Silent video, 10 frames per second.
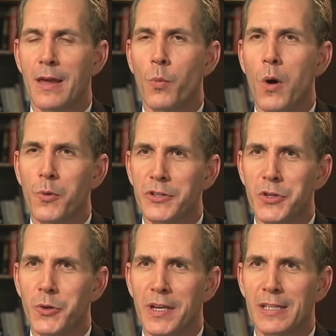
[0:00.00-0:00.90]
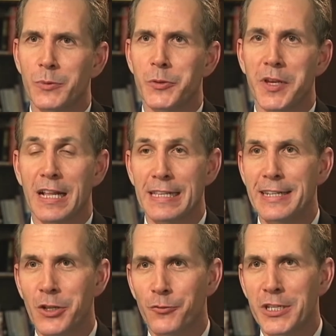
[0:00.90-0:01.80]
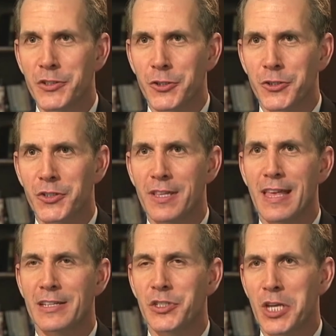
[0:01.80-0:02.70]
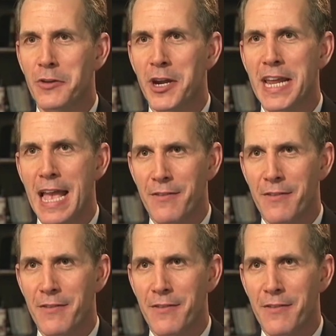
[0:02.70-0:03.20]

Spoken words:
And what we're doing is we're doing clinical research that is generating